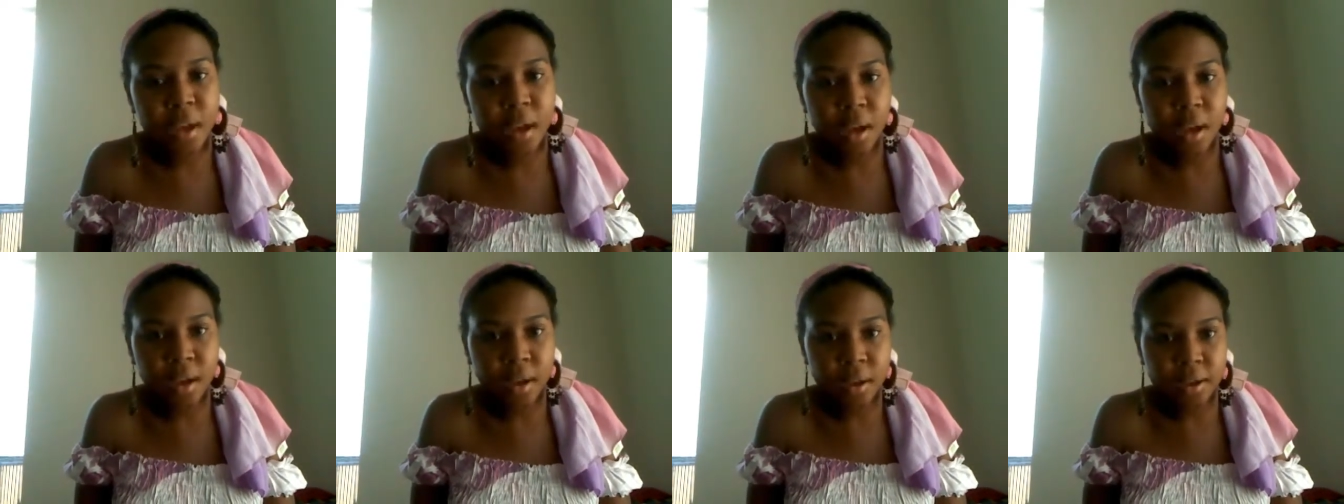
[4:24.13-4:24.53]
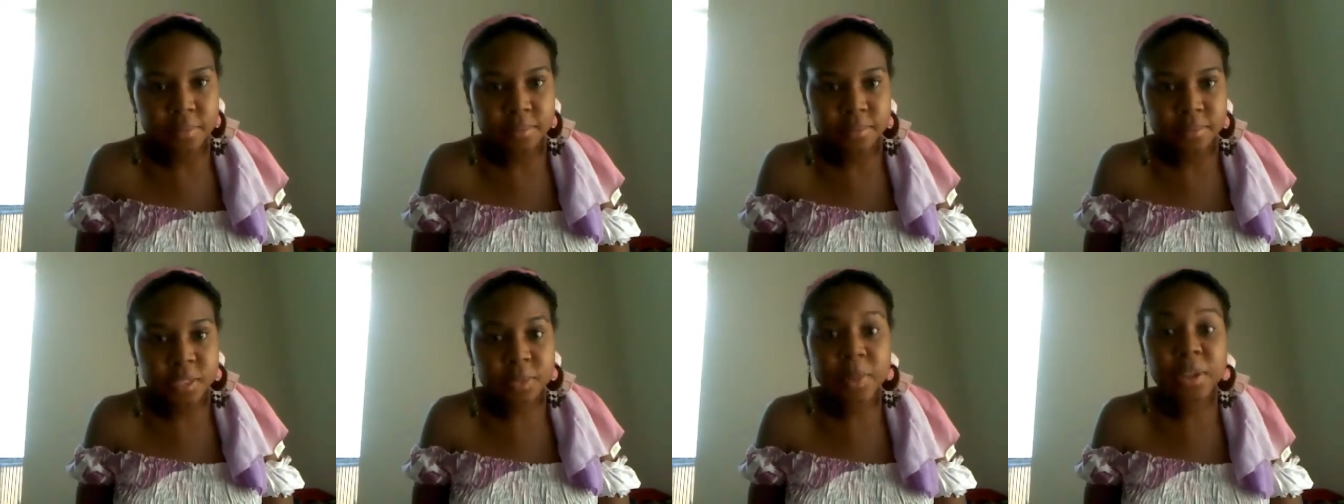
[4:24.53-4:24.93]

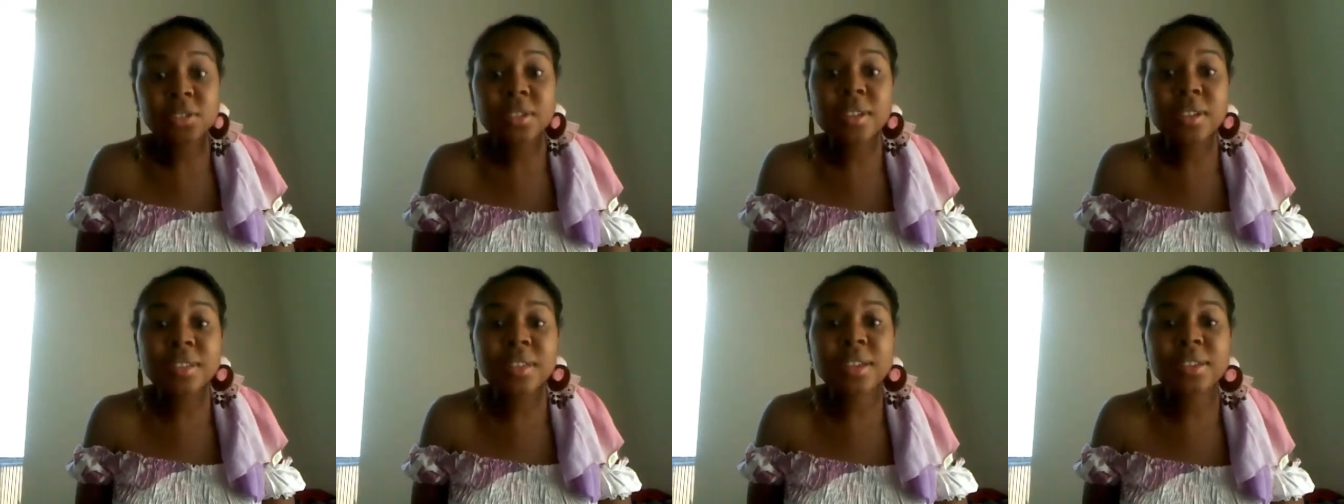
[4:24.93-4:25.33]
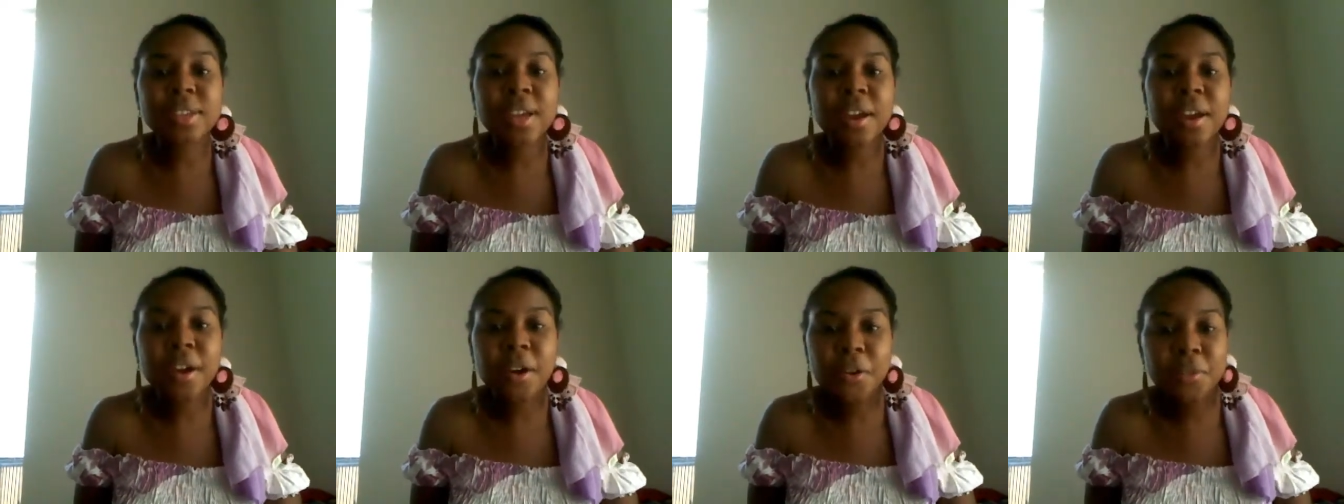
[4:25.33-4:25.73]
um, especially things
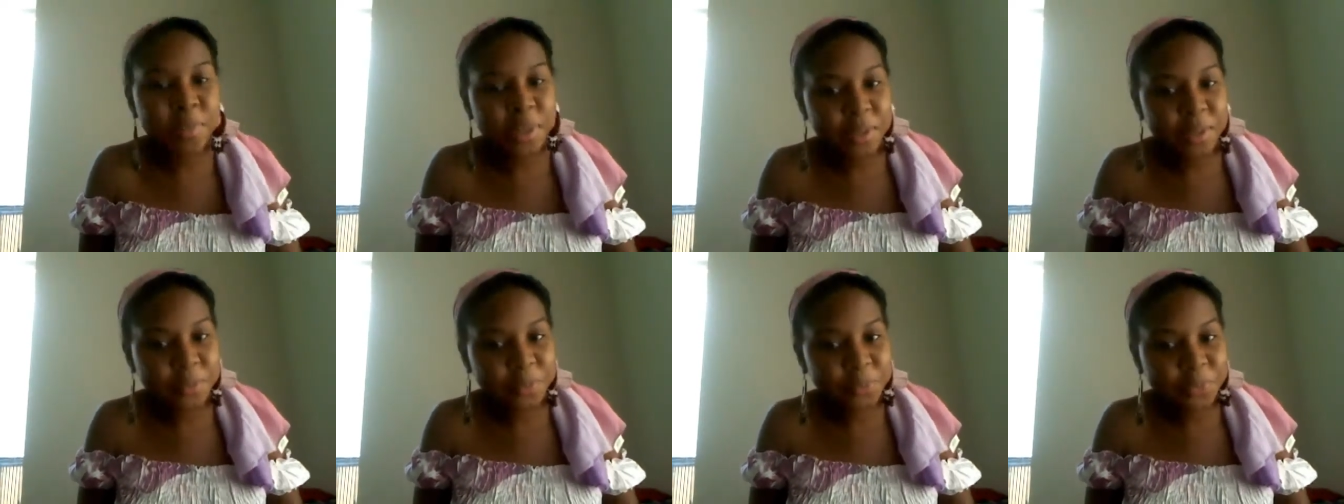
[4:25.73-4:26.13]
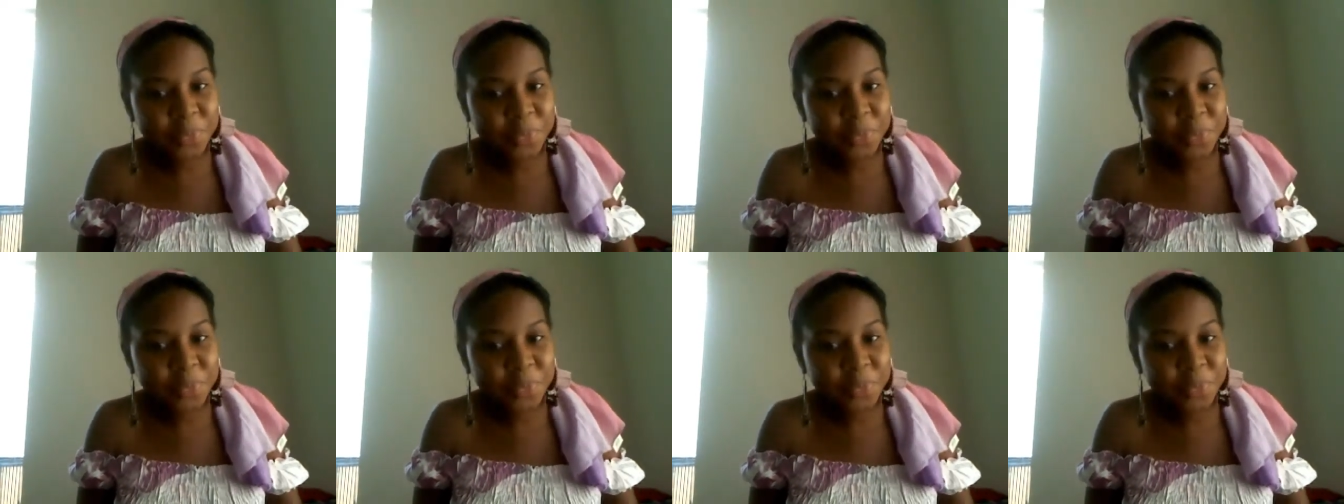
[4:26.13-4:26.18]
that hurt me.